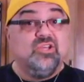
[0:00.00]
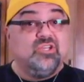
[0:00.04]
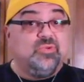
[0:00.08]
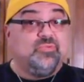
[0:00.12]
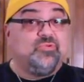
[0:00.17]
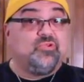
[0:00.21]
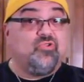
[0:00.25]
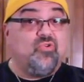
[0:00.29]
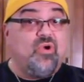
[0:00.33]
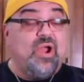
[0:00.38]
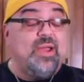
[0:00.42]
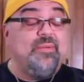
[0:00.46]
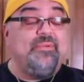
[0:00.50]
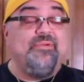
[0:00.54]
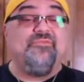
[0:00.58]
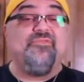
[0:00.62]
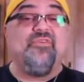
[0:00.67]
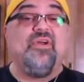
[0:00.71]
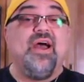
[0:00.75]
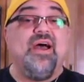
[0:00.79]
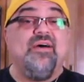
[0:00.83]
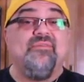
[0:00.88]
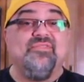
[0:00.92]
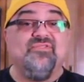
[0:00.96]
Subscribe if
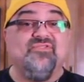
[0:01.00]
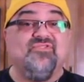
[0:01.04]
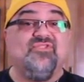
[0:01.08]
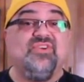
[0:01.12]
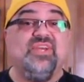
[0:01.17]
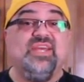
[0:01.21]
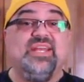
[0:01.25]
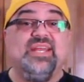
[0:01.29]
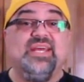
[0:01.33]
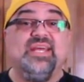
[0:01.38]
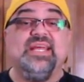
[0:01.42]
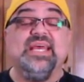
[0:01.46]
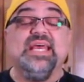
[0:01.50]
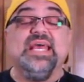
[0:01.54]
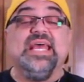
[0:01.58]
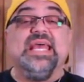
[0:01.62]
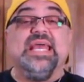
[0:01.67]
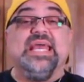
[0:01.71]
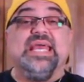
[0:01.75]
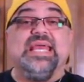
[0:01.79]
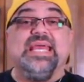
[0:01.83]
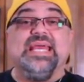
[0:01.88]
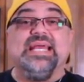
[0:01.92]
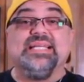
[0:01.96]
you haven't seen it.
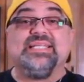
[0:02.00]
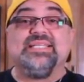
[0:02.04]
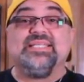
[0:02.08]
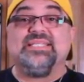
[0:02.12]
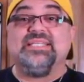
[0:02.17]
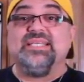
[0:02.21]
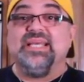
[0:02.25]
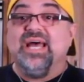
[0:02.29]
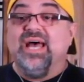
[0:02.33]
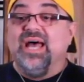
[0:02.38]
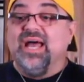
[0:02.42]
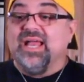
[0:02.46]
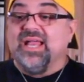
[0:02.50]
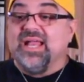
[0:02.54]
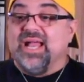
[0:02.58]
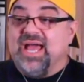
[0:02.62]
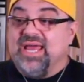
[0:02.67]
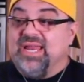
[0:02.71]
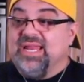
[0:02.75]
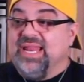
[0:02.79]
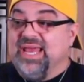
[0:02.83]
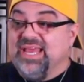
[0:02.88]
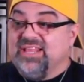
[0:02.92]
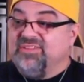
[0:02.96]
It's
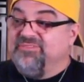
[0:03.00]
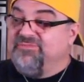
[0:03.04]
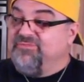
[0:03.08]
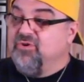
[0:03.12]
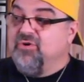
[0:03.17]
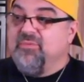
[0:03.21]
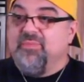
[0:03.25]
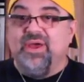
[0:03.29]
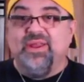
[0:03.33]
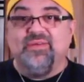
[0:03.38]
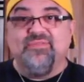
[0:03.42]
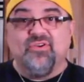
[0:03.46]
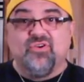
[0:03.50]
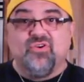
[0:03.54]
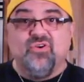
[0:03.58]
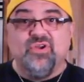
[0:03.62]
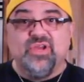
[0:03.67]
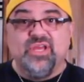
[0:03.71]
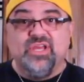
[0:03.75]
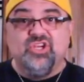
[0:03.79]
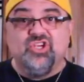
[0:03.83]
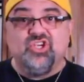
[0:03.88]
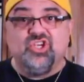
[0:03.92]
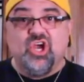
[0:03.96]
kind of like the format of the
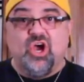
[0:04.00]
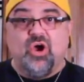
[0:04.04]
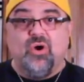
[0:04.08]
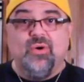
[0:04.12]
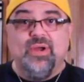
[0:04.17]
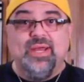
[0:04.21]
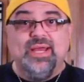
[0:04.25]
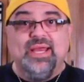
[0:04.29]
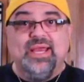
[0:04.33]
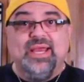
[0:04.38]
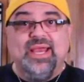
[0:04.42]
cooking show.